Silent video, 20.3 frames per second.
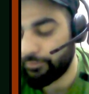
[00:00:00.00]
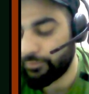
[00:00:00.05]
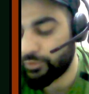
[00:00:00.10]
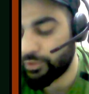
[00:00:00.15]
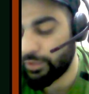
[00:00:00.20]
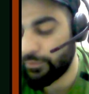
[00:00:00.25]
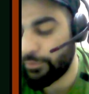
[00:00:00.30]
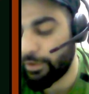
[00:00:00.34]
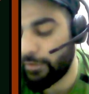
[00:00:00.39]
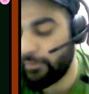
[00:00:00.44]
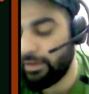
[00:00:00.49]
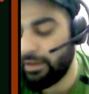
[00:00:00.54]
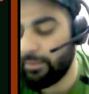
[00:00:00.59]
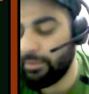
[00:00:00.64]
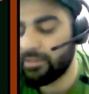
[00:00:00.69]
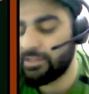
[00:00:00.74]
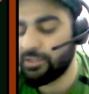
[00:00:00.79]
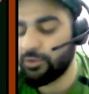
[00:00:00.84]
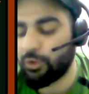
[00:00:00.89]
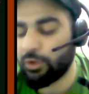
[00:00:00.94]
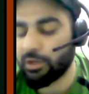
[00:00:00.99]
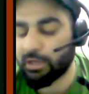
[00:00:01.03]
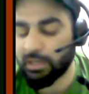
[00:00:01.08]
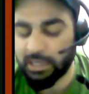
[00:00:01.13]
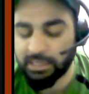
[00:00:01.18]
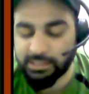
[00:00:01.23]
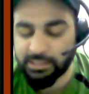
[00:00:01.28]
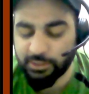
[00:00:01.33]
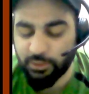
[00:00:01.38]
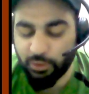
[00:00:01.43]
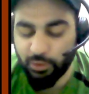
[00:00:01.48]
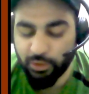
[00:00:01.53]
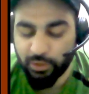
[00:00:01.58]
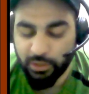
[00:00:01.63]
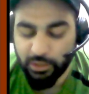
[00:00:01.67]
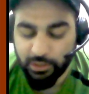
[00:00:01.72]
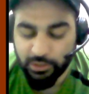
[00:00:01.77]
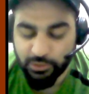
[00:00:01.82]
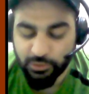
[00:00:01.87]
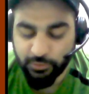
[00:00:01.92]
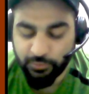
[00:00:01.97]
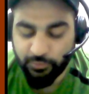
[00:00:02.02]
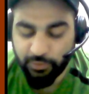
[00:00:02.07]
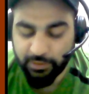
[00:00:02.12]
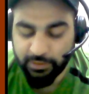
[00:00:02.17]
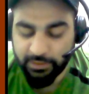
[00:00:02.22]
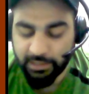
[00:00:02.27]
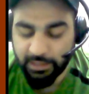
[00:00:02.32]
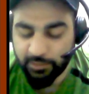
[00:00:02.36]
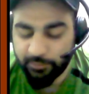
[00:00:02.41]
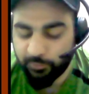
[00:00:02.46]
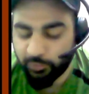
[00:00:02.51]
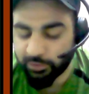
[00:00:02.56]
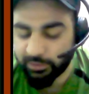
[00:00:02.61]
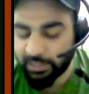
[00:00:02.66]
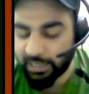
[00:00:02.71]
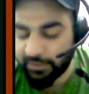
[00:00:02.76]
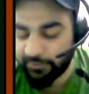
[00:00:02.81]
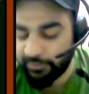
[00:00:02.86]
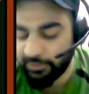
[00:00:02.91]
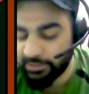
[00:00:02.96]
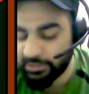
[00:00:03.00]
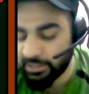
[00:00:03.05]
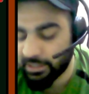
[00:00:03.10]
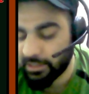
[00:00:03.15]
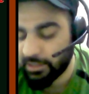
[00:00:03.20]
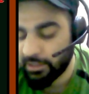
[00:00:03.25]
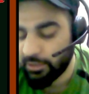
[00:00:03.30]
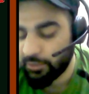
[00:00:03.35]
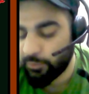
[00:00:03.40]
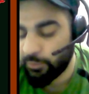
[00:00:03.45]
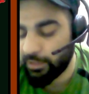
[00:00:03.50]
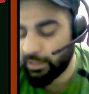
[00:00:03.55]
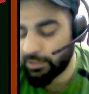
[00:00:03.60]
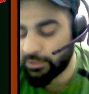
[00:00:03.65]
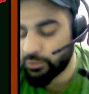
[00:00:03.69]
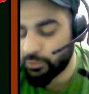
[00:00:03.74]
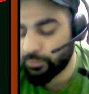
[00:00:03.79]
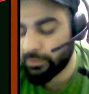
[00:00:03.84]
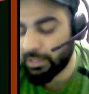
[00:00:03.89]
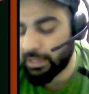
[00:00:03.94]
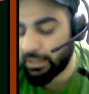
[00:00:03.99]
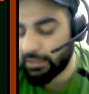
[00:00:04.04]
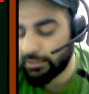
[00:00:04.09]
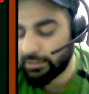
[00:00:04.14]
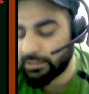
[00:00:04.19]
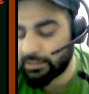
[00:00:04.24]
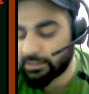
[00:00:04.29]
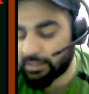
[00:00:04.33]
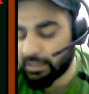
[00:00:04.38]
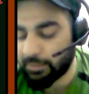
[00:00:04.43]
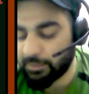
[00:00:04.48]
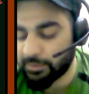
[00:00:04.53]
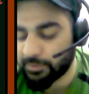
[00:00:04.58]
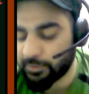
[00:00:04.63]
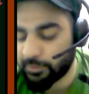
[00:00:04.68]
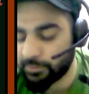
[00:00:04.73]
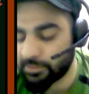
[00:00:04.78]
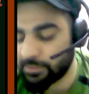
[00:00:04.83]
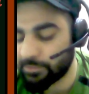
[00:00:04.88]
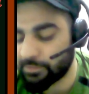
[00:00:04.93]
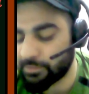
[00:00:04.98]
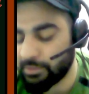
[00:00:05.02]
So if you have label 0 or class 0, so in the, for that feature we'll assume that this comes from some